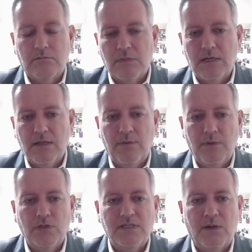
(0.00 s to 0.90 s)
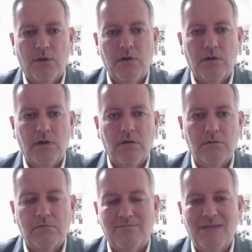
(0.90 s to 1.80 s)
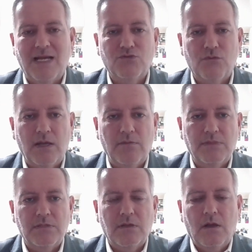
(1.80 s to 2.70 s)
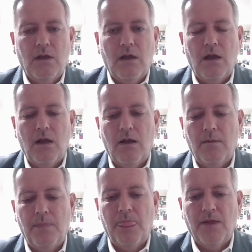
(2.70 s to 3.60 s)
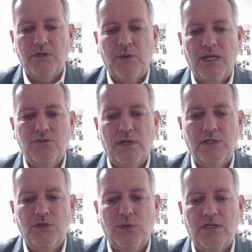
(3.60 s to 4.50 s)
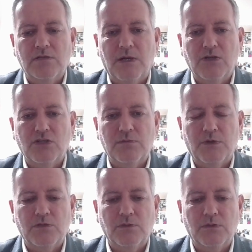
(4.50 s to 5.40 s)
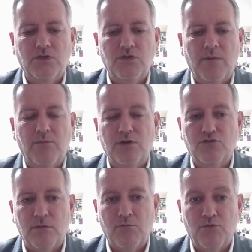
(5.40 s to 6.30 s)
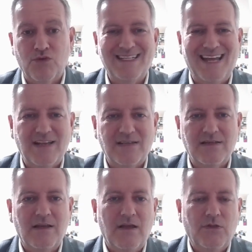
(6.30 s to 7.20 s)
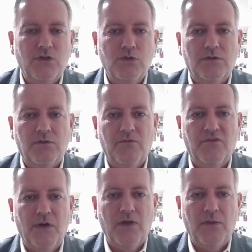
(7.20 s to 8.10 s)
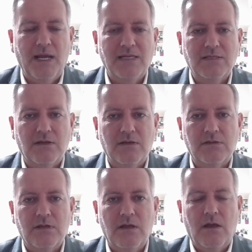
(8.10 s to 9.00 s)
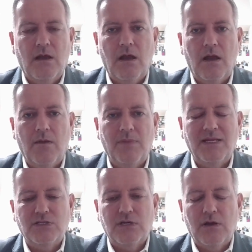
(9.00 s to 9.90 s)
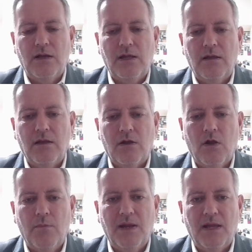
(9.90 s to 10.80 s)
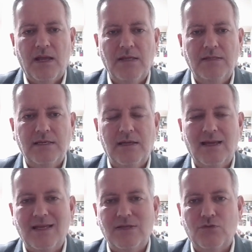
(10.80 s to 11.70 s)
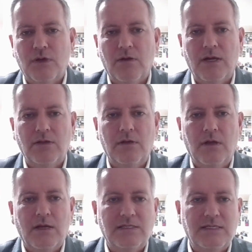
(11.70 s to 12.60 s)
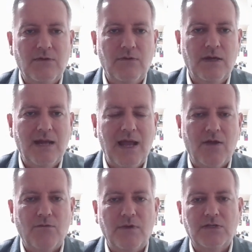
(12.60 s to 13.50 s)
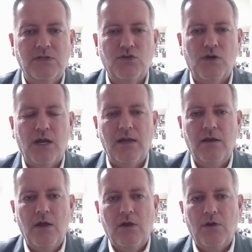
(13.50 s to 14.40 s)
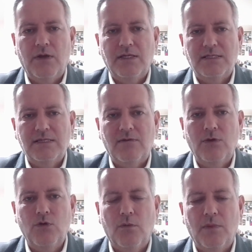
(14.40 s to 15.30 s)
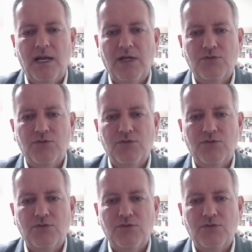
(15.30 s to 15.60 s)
clearly because there were mass rapes. So Israel is doing as much as possible to try and protect the Jews from further massacres. But it's certainly complicating Israel and Syrian outreach to try and not necessarily normalize